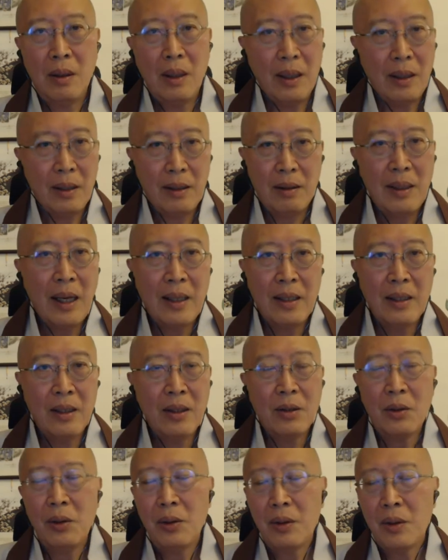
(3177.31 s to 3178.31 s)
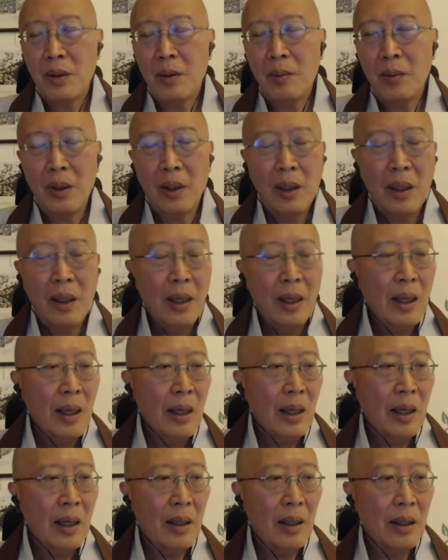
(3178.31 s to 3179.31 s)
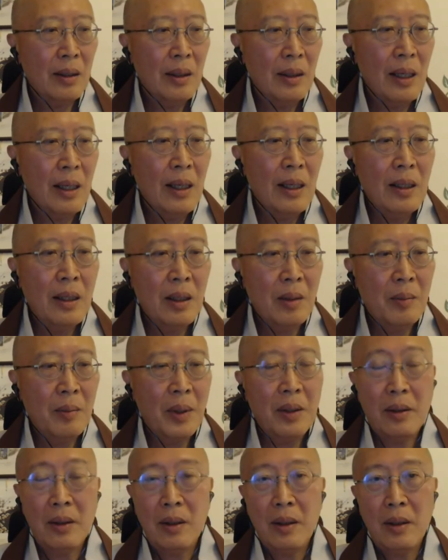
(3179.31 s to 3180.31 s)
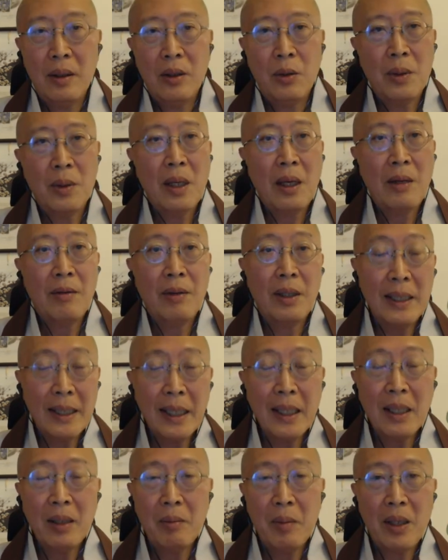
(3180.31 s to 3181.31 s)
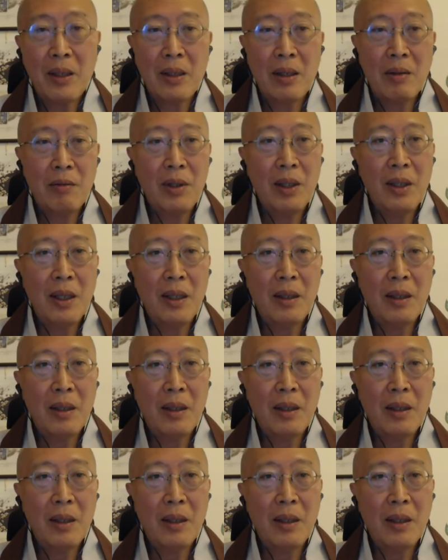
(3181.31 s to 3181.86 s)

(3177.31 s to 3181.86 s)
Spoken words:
like 10 years old or something, telling her about she was having nightmares every